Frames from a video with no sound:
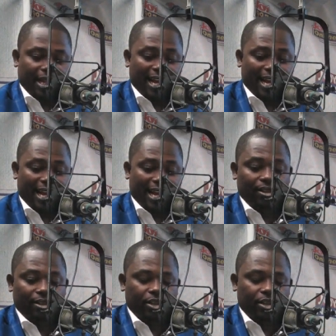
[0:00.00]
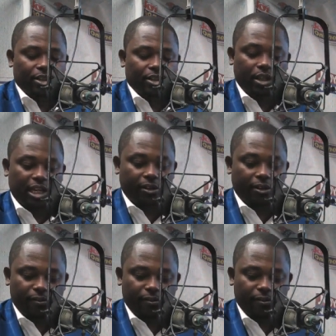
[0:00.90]
that skill that you're looking
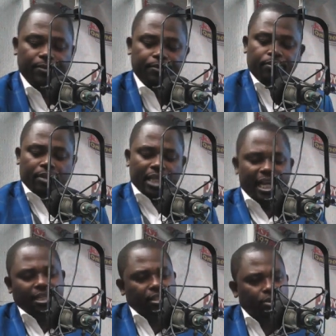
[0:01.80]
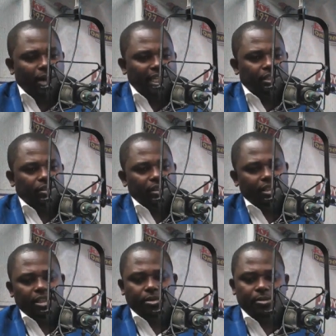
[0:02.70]
for. And it's quite
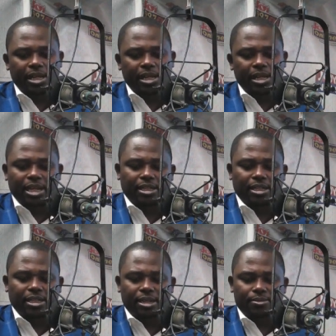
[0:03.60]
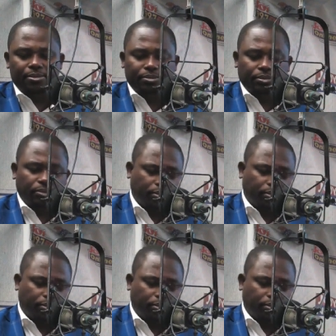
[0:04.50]
interesting, Jamila, that. Um,